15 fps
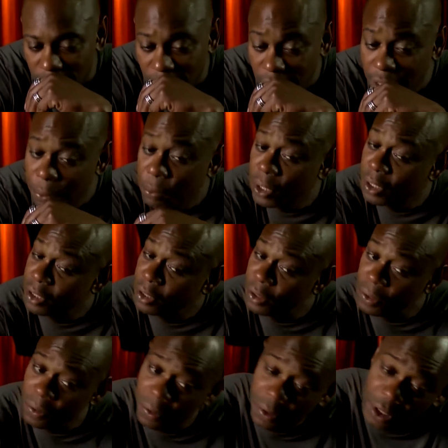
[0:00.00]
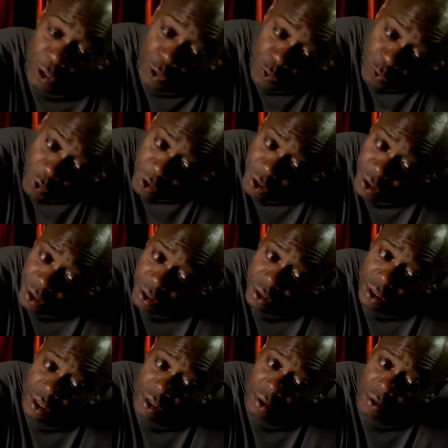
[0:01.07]
Yeah, man. You know, it's
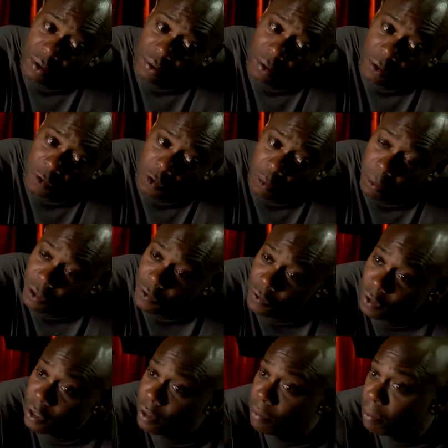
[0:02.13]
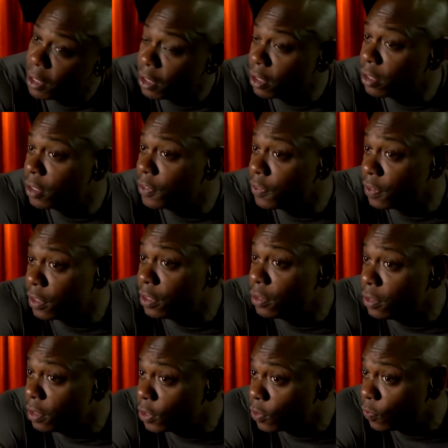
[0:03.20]
funny. So my son, my youngest
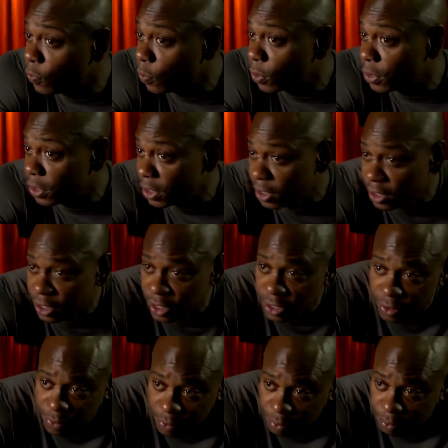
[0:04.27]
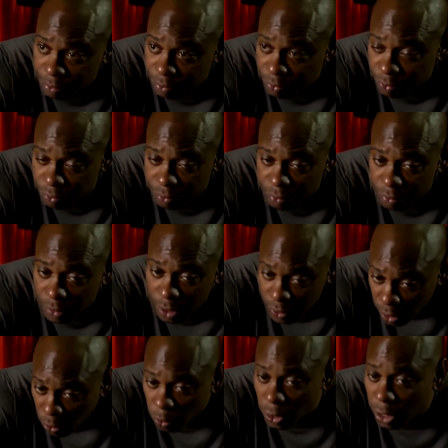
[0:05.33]
son, is 14 now.
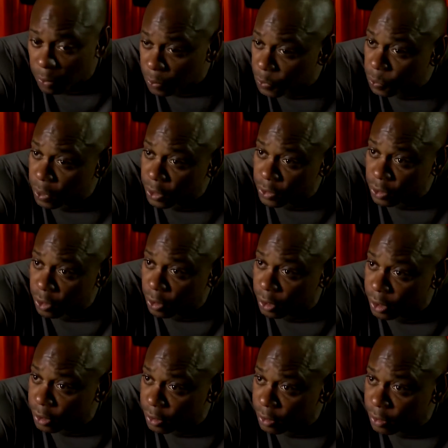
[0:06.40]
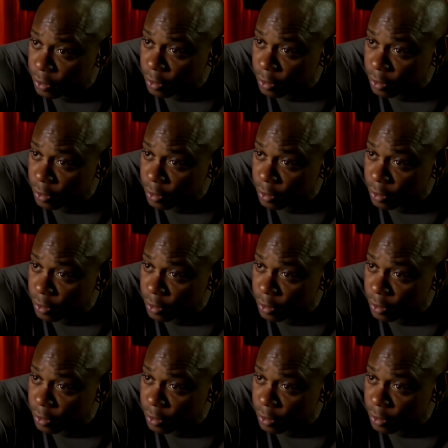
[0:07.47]
That's how old I was when I started.